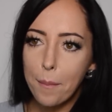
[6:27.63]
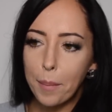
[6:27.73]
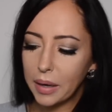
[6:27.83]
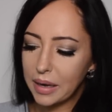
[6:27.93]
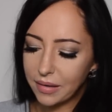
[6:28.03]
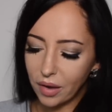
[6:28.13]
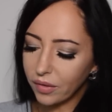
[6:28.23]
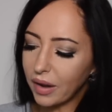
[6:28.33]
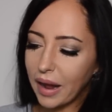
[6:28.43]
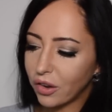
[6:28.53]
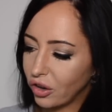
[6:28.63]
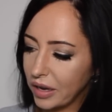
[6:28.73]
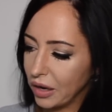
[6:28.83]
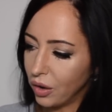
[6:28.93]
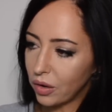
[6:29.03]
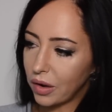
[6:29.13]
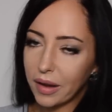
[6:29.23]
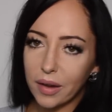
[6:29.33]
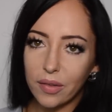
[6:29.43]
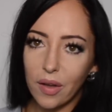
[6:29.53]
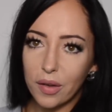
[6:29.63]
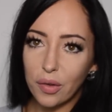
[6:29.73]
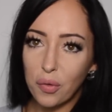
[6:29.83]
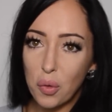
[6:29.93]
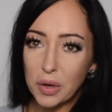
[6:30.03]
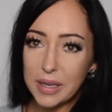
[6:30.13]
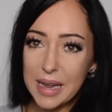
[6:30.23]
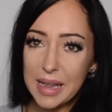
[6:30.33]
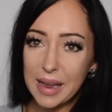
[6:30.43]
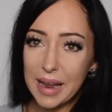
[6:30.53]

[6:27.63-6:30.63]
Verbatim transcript: but it doesn't actually look like a size 40.